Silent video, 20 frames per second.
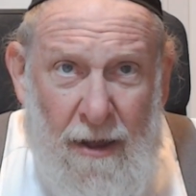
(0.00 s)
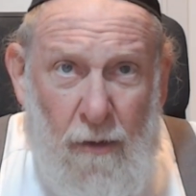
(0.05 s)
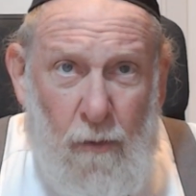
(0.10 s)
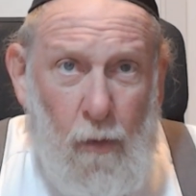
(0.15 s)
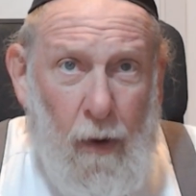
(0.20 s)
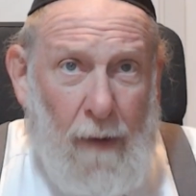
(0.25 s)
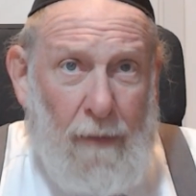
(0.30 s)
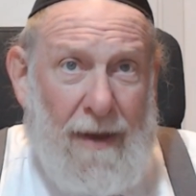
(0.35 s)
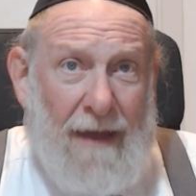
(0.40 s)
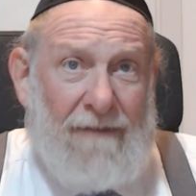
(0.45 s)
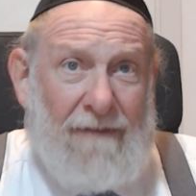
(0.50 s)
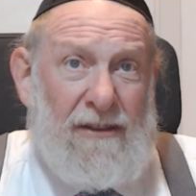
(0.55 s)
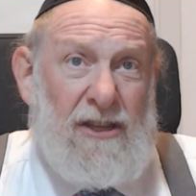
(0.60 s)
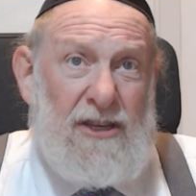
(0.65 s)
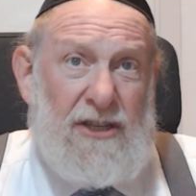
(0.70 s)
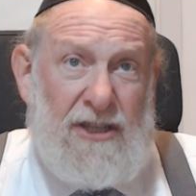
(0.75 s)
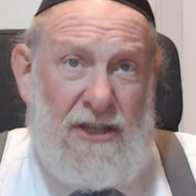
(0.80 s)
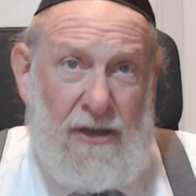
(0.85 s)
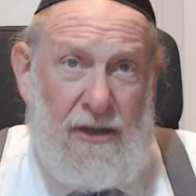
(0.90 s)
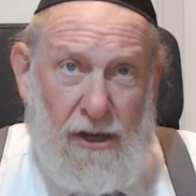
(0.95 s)
why we have a
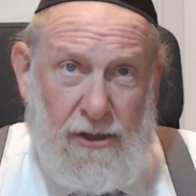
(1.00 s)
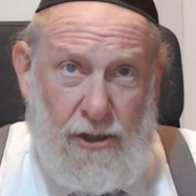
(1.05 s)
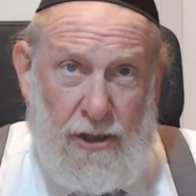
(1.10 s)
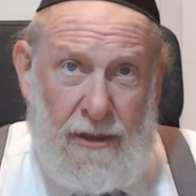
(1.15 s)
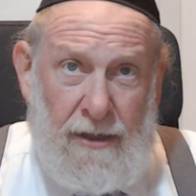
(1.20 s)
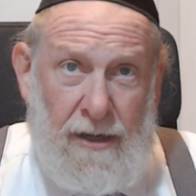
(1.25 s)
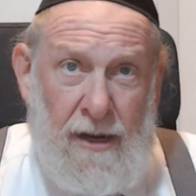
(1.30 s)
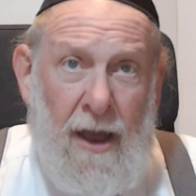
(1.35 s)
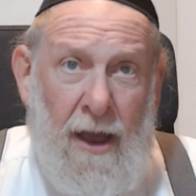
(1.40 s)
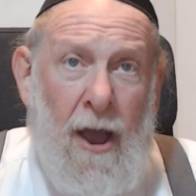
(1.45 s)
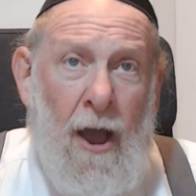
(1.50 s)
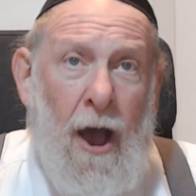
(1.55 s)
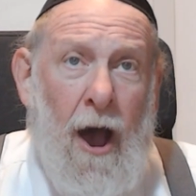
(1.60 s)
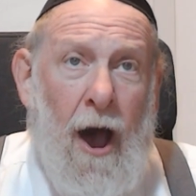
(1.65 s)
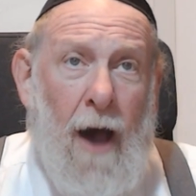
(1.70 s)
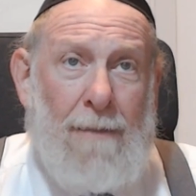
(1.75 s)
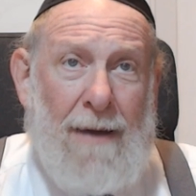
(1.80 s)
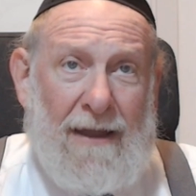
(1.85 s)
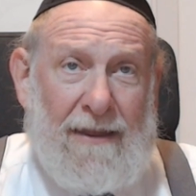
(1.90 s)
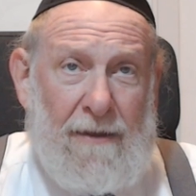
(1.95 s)
discussion
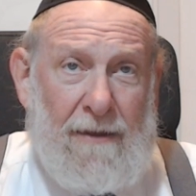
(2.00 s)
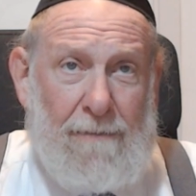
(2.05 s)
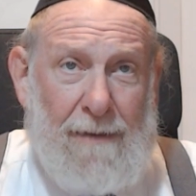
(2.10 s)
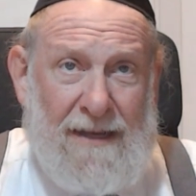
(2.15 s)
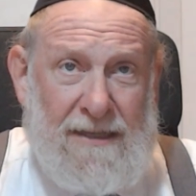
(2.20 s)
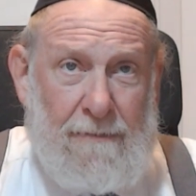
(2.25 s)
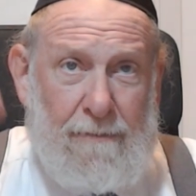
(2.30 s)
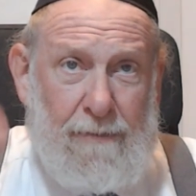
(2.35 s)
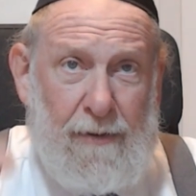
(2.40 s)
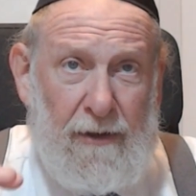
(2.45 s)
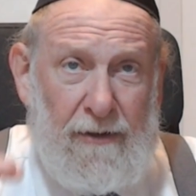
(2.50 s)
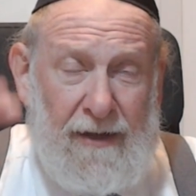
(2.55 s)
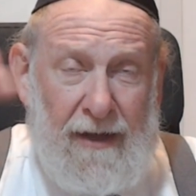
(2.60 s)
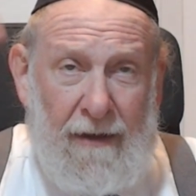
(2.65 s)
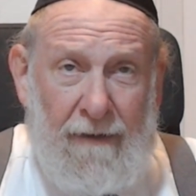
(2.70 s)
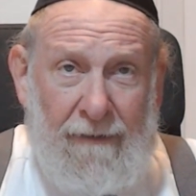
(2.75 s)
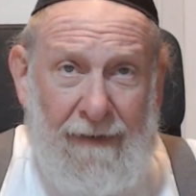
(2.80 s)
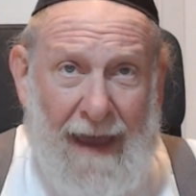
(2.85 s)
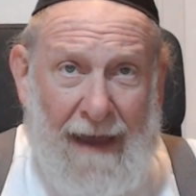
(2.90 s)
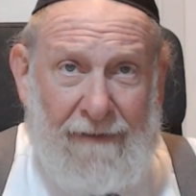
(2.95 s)
about the possibility of
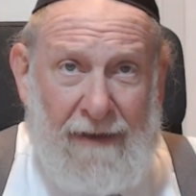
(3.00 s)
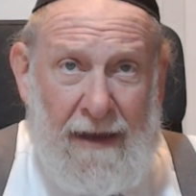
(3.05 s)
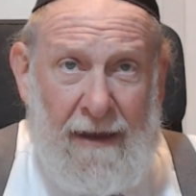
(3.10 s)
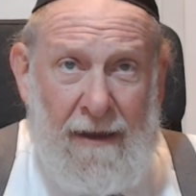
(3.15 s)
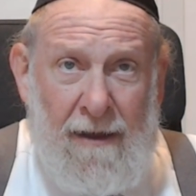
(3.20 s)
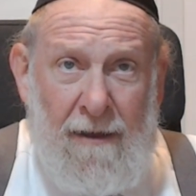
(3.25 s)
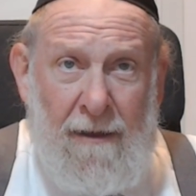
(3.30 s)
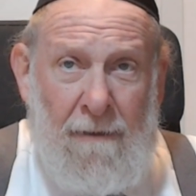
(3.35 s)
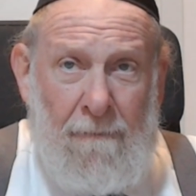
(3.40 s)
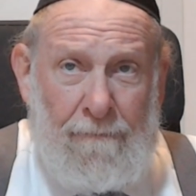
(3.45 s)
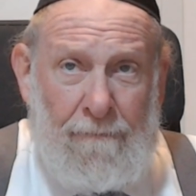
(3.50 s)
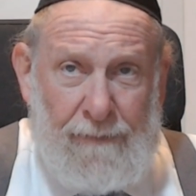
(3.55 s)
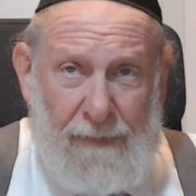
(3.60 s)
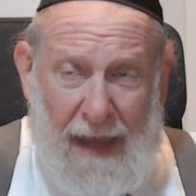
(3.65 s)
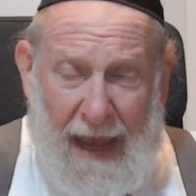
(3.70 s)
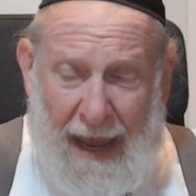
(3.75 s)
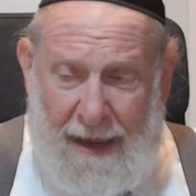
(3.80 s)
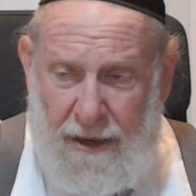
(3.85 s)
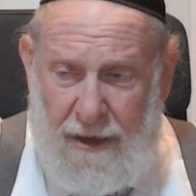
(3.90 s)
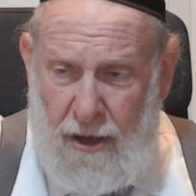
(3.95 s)
having
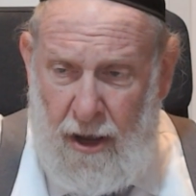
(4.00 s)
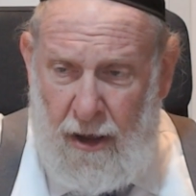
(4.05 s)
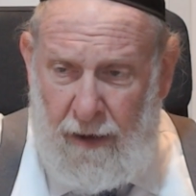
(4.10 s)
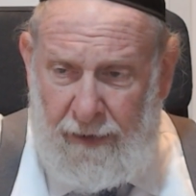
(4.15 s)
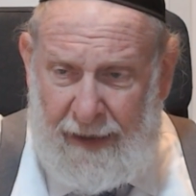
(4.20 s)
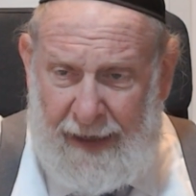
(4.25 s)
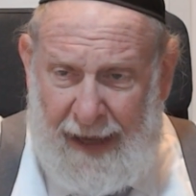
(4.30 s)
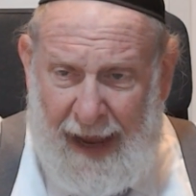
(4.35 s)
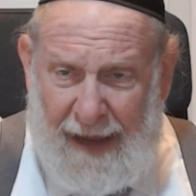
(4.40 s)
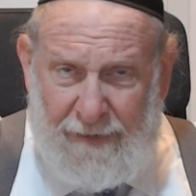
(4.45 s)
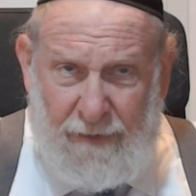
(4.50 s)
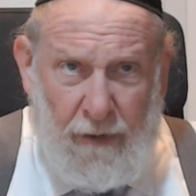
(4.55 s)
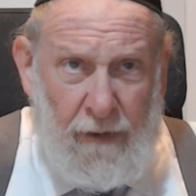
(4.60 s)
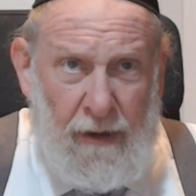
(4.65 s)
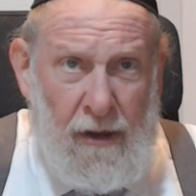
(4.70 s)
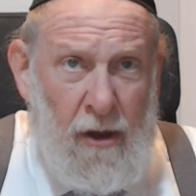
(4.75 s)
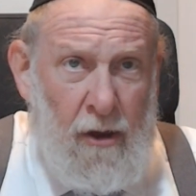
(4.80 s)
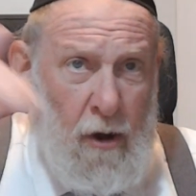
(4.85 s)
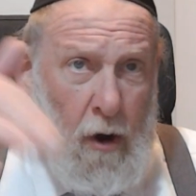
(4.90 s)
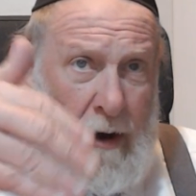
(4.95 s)
a candle
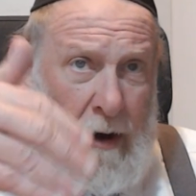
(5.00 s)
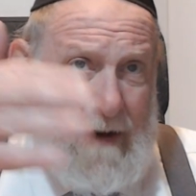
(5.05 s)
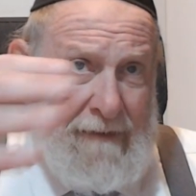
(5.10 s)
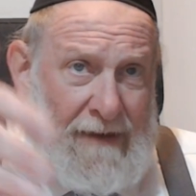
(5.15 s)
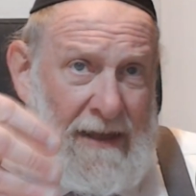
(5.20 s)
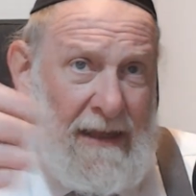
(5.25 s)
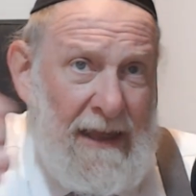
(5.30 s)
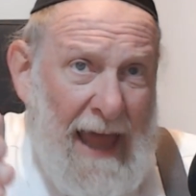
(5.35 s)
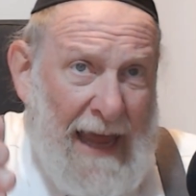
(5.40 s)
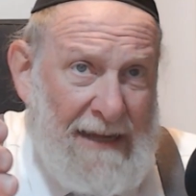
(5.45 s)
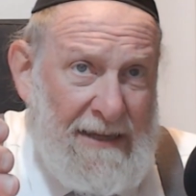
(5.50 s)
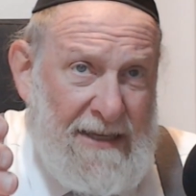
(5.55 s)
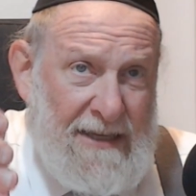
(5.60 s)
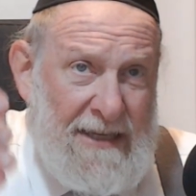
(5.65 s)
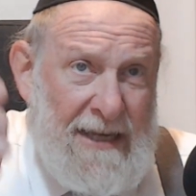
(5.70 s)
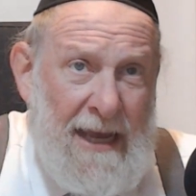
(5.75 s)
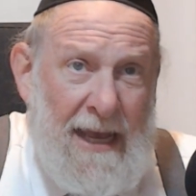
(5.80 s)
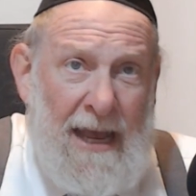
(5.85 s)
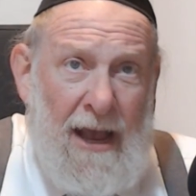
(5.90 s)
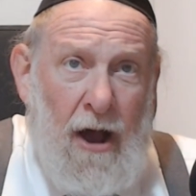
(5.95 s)
or having lights
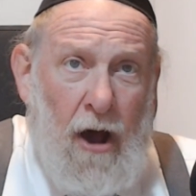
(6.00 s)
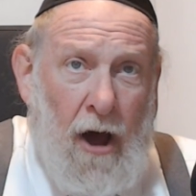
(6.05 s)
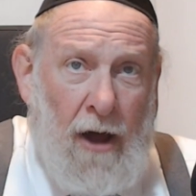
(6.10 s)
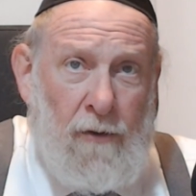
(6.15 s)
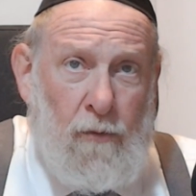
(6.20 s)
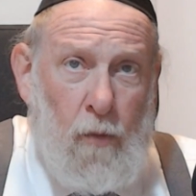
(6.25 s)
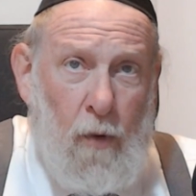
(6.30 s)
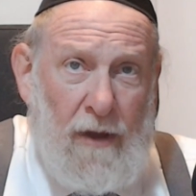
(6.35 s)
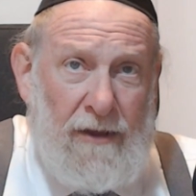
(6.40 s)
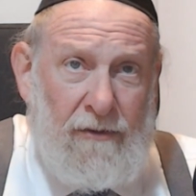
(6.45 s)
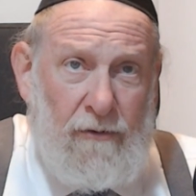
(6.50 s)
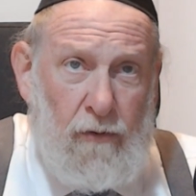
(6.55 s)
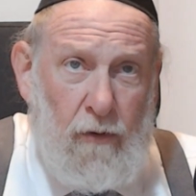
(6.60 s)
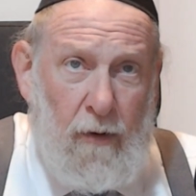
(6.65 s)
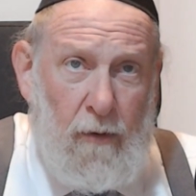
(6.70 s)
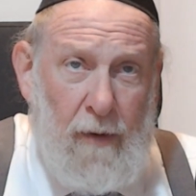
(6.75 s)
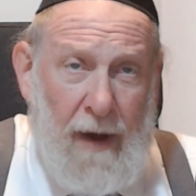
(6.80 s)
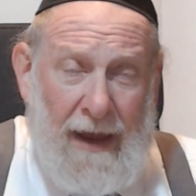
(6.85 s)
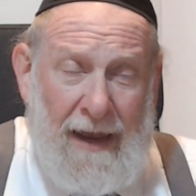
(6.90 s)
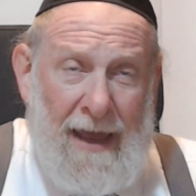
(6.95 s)
on one
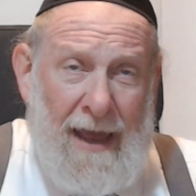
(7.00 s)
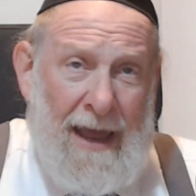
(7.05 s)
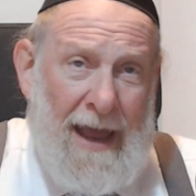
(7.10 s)
doorway,